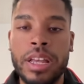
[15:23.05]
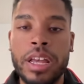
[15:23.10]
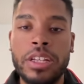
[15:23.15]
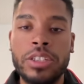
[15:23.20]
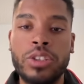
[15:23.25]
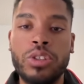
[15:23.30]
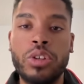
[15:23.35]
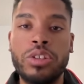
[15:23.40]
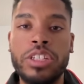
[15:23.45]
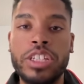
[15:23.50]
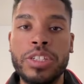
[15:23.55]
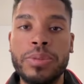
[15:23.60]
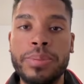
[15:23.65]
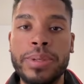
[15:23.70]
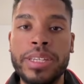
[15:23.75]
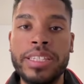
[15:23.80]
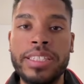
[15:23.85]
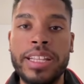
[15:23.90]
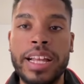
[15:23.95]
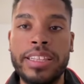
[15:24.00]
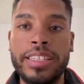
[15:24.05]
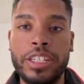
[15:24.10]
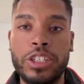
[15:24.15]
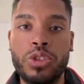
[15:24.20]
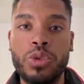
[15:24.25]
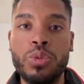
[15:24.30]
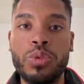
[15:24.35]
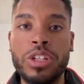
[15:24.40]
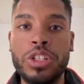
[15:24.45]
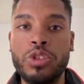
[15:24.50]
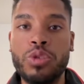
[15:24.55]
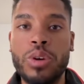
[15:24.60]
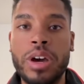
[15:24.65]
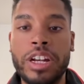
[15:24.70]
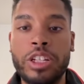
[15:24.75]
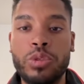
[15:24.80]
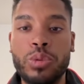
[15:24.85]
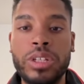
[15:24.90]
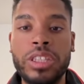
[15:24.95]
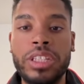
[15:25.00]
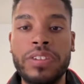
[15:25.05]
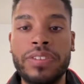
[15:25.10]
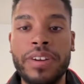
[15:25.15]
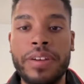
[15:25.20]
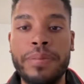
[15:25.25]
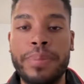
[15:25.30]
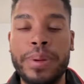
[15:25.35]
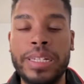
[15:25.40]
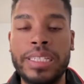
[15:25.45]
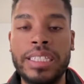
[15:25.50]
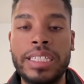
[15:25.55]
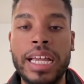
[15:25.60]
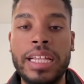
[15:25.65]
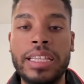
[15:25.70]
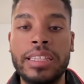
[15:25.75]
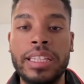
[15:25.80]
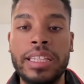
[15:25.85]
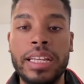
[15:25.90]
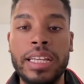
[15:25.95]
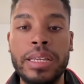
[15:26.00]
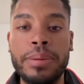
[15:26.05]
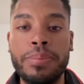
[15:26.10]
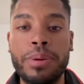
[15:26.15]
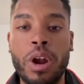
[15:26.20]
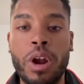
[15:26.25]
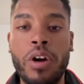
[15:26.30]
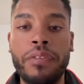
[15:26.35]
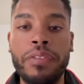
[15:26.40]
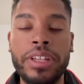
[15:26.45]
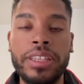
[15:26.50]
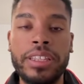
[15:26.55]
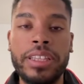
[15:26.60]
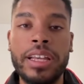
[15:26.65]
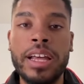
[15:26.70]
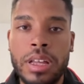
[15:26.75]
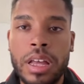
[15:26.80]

So this means that as soon as you are 25% in profit,